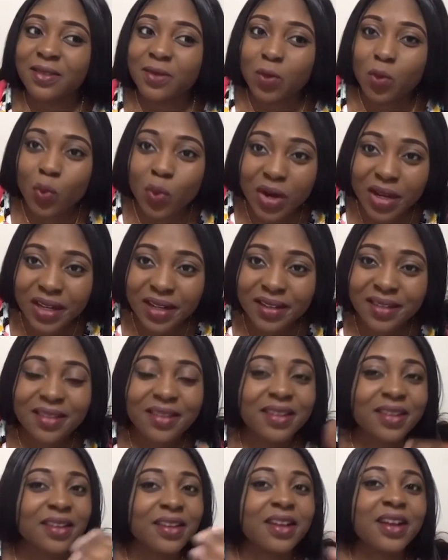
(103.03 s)

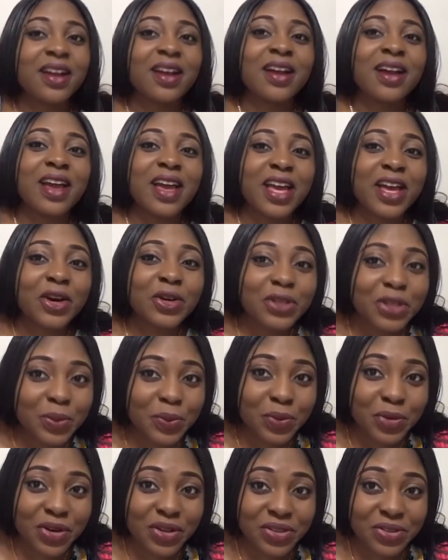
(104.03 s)
1, elder
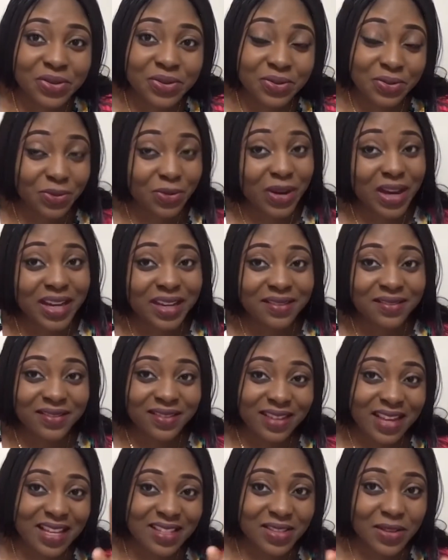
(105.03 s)
brother, right?
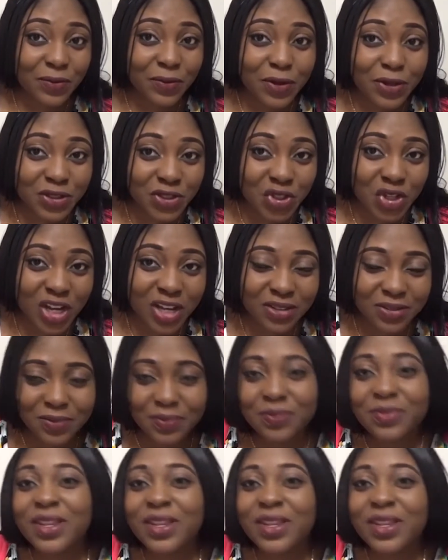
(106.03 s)
That's the first child.